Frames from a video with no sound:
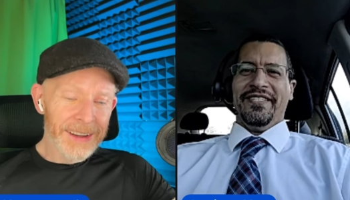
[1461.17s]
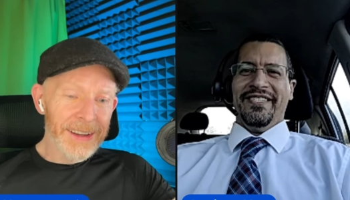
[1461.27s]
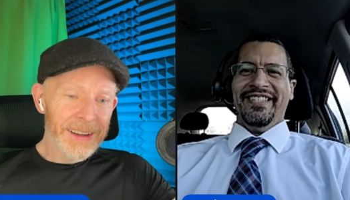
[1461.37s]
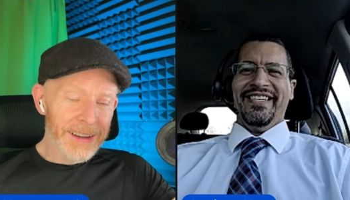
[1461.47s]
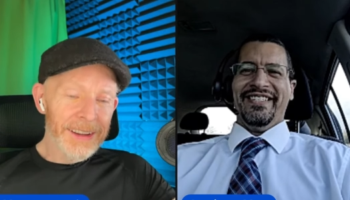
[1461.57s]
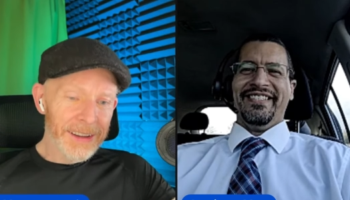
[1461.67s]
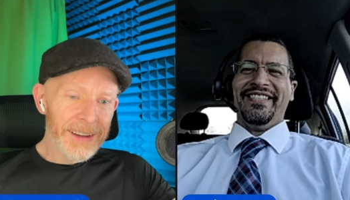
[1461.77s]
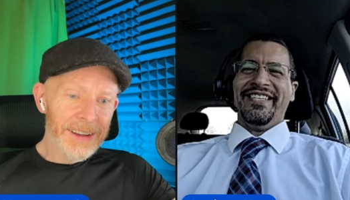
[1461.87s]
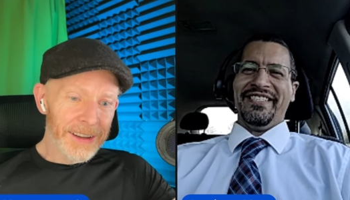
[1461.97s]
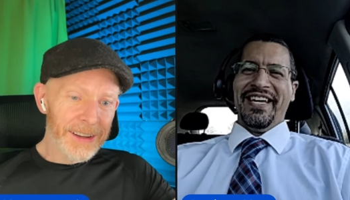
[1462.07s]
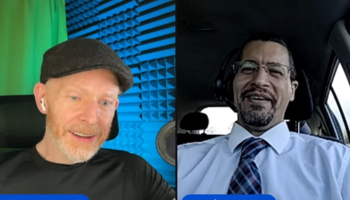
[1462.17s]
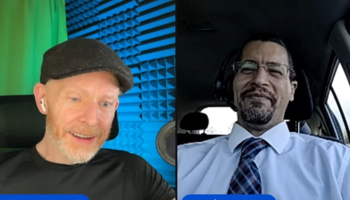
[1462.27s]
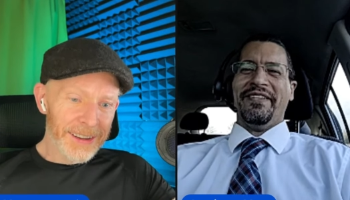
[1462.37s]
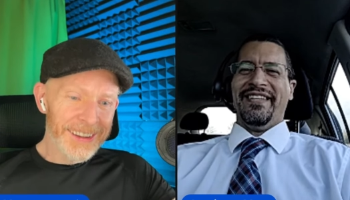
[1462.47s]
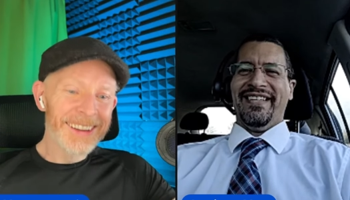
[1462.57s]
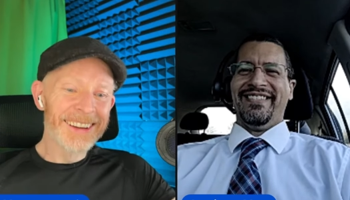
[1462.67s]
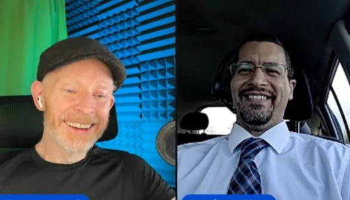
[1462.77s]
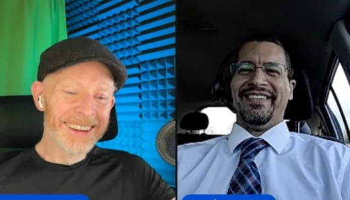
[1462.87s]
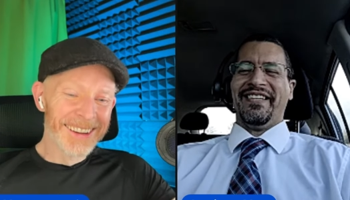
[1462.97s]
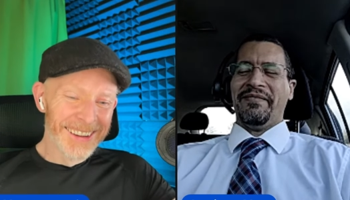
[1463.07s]
Speaker 1: she is happy
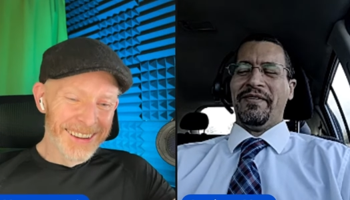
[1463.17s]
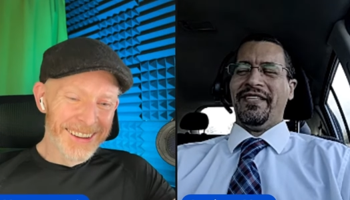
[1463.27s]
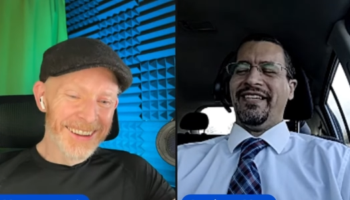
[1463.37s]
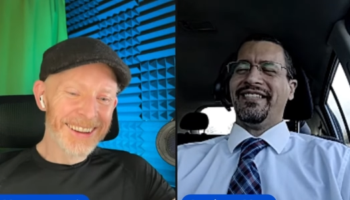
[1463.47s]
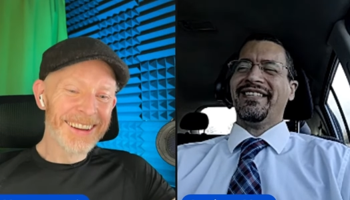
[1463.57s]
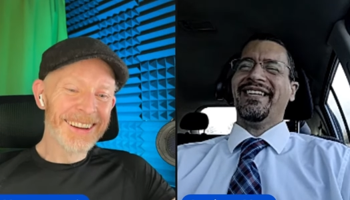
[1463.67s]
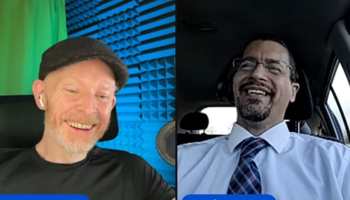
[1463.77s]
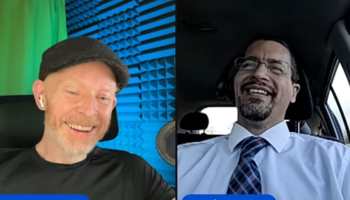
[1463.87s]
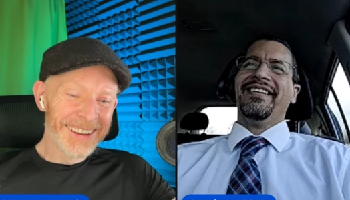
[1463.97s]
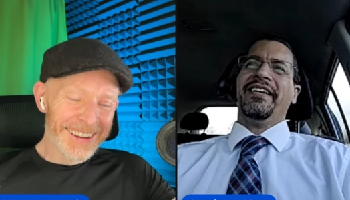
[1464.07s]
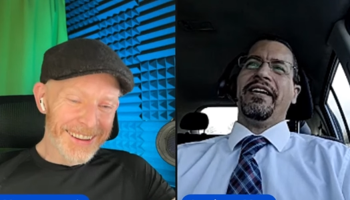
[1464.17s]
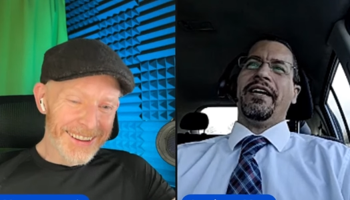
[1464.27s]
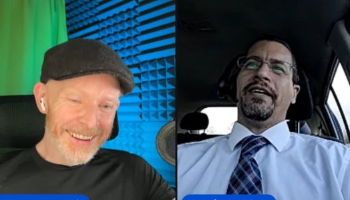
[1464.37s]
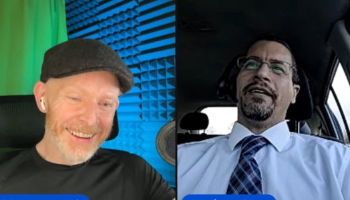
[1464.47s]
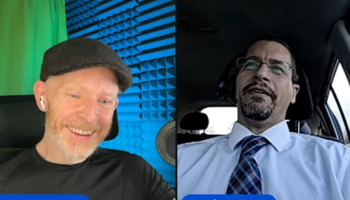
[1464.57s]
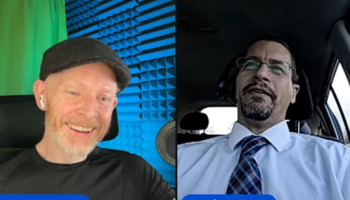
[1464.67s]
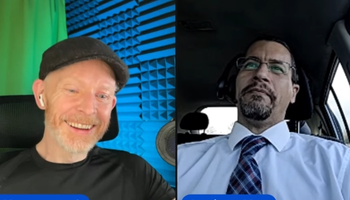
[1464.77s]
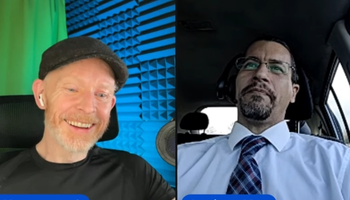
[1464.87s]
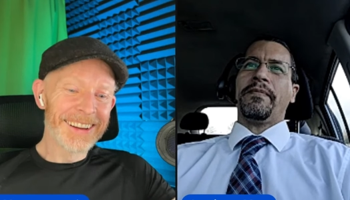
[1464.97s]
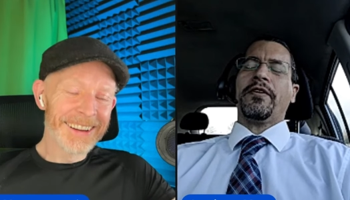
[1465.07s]
that I'm in this,
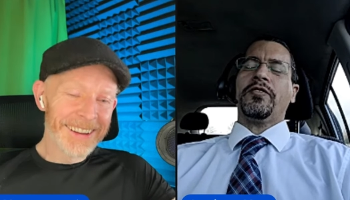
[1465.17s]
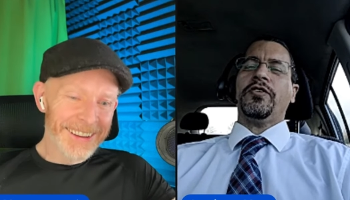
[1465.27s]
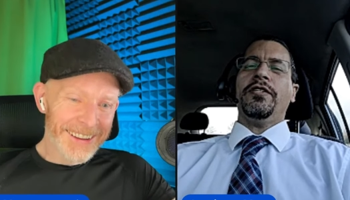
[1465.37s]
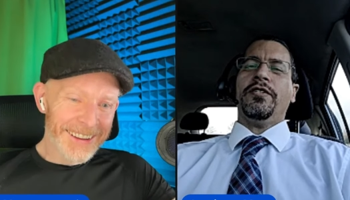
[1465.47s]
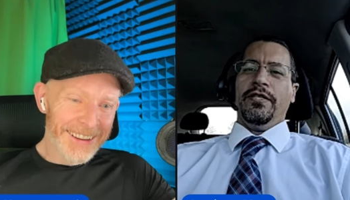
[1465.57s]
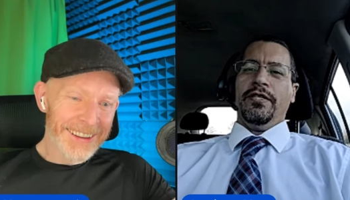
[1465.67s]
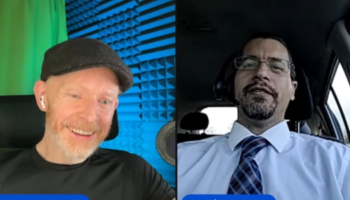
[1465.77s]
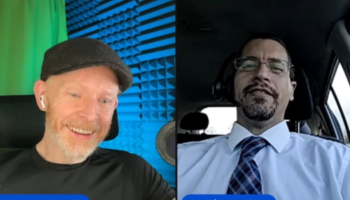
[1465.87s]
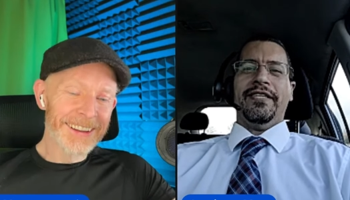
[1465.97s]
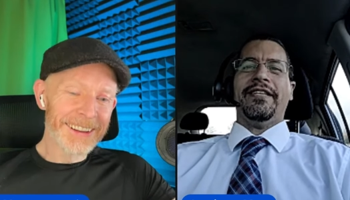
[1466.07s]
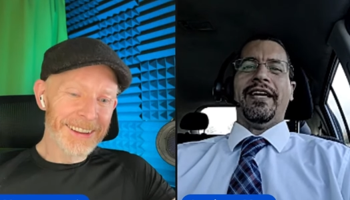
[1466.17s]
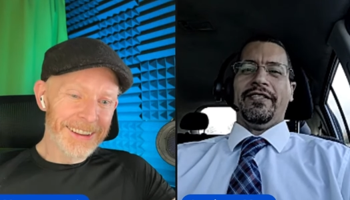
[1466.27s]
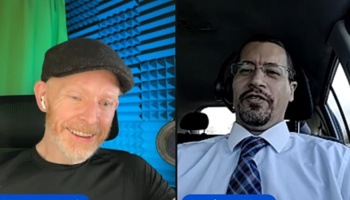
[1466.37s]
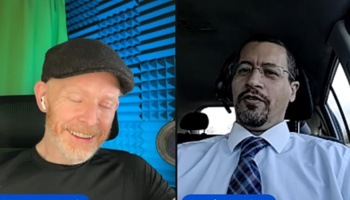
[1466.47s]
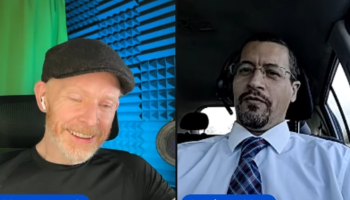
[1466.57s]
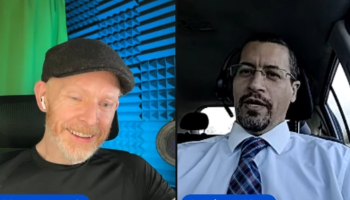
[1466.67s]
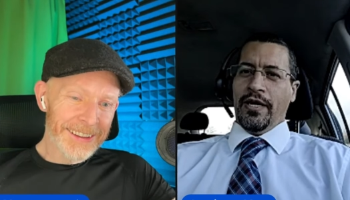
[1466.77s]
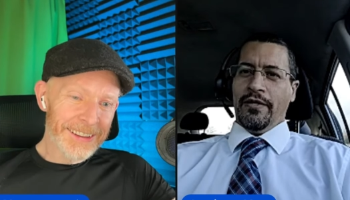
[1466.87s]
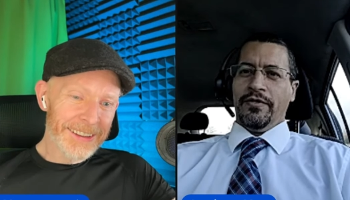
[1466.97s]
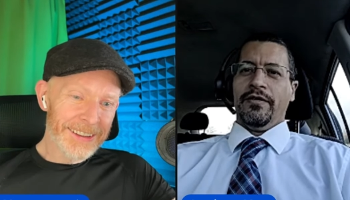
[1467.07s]
because she did see that
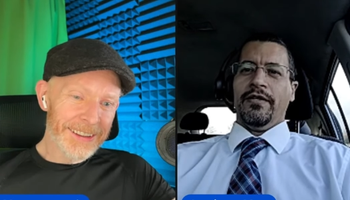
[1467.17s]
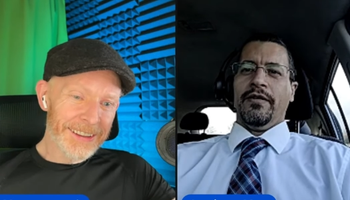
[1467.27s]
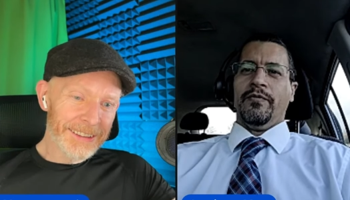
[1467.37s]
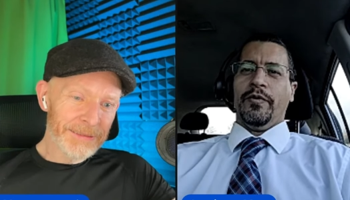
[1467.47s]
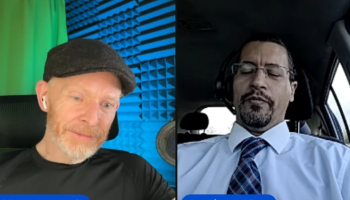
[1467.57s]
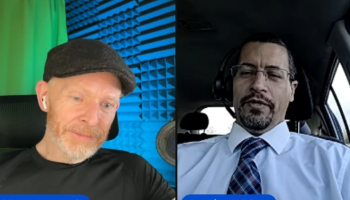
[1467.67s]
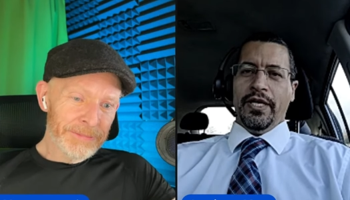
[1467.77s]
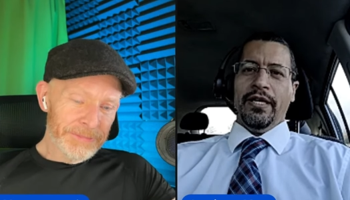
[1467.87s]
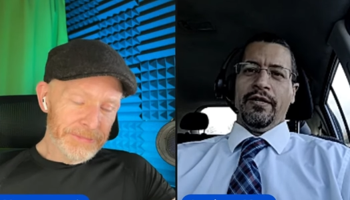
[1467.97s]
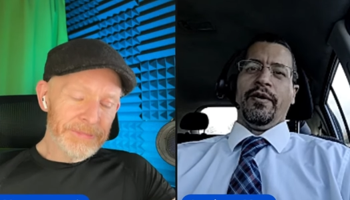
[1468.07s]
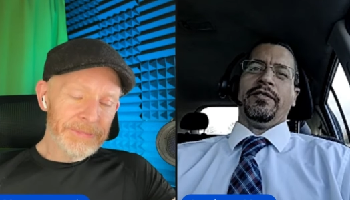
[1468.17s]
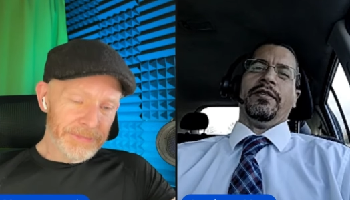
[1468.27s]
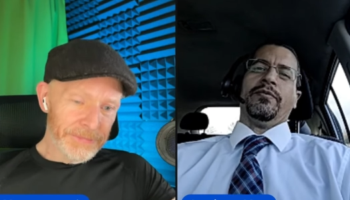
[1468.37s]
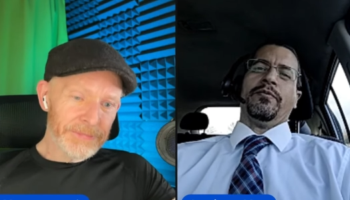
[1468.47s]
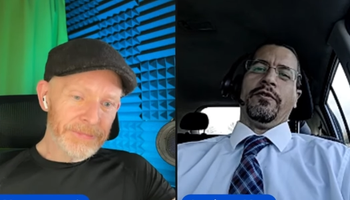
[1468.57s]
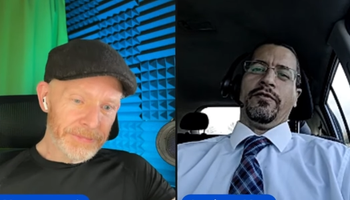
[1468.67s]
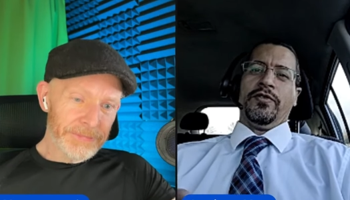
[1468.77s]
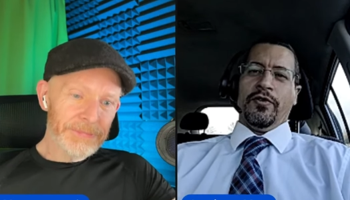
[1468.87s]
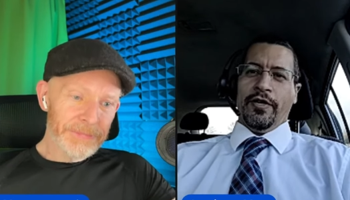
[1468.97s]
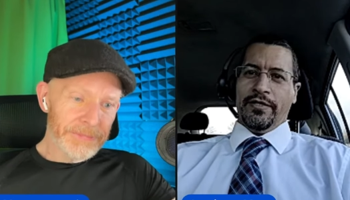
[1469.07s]
turnarounds, you know, with keto as things were
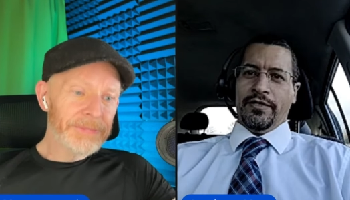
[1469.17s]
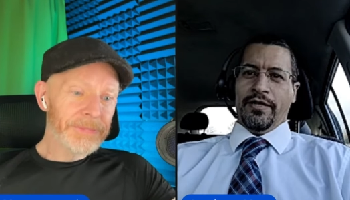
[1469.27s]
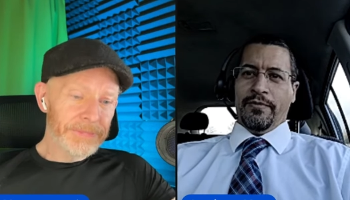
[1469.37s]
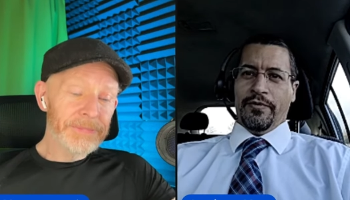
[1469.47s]
starting to come